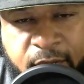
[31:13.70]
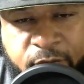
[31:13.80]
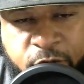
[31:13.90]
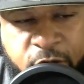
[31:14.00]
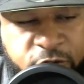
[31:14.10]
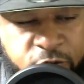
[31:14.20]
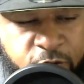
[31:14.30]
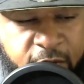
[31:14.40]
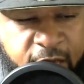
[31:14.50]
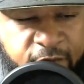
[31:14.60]
We also
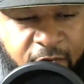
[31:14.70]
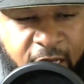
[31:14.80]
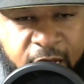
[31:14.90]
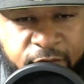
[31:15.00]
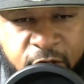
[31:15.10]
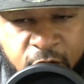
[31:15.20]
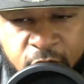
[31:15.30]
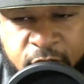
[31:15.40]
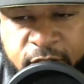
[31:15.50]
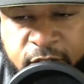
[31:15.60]
have live
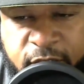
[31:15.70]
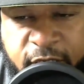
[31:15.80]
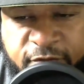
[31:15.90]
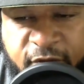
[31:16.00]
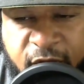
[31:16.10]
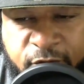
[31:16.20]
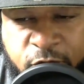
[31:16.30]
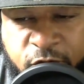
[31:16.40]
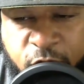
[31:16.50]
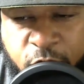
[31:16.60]
calling today,
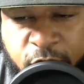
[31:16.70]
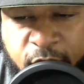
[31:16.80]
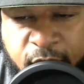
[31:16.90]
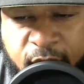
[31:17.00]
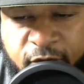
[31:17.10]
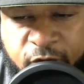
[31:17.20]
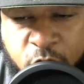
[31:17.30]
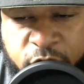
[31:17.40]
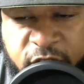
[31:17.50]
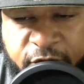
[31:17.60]

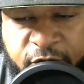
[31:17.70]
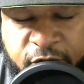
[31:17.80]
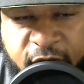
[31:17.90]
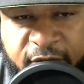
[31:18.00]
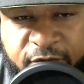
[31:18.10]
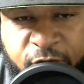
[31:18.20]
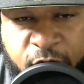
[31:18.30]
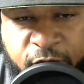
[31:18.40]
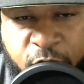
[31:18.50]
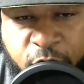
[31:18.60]

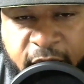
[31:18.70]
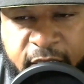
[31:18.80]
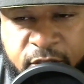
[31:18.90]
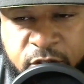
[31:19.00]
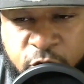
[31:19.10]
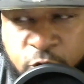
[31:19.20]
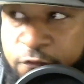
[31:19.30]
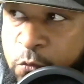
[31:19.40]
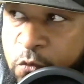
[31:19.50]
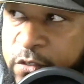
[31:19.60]
504-475-4482. If
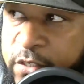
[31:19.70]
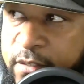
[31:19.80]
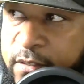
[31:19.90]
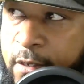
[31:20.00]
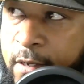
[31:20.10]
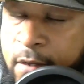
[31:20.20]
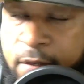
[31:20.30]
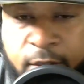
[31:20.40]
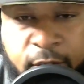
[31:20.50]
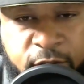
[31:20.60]
you want to
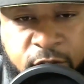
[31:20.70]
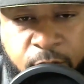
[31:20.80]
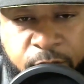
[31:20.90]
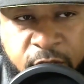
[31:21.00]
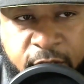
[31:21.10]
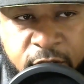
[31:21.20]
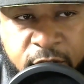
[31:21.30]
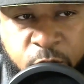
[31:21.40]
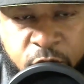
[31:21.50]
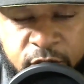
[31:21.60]
hit us up here at the
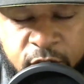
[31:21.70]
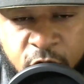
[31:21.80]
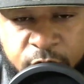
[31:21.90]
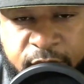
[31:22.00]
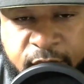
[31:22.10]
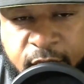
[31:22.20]
Sports Coma